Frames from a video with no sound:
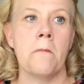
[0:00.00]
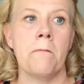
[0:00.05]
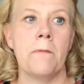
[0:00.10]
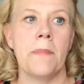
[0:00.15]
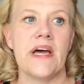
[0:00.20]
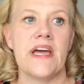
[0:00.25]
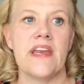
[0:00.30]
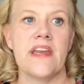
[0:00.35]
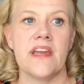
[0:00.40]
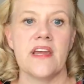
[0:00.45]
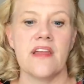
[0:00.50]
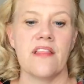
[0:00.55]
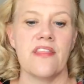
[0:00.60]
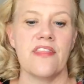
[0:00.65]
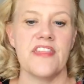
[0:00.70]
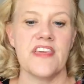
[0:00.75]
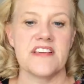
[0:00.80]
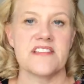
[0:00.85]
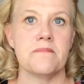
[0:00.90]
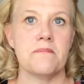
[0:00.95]
but
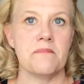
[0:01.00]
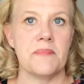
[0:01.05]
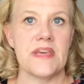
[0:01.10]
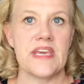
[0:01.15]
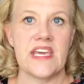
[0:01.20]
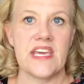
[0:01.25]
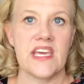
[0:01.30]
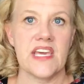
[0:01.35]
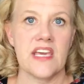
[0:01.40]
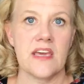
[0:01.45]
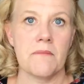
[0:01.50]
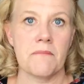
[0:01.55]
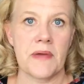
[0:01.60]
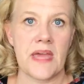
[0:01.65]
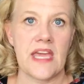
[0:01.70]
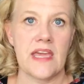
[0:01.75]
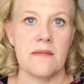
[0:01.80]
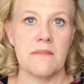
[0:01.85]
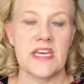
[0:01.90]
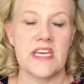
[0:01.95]
this big
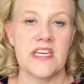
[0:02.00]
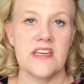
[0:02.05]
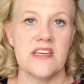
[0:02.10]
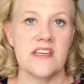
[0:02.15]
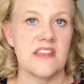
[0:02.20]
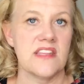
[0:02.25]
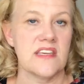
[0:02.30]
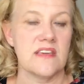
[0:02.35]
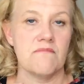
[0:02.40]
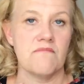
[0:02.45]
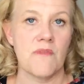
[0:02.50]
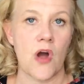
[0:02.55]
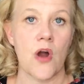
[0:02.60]
payment, the,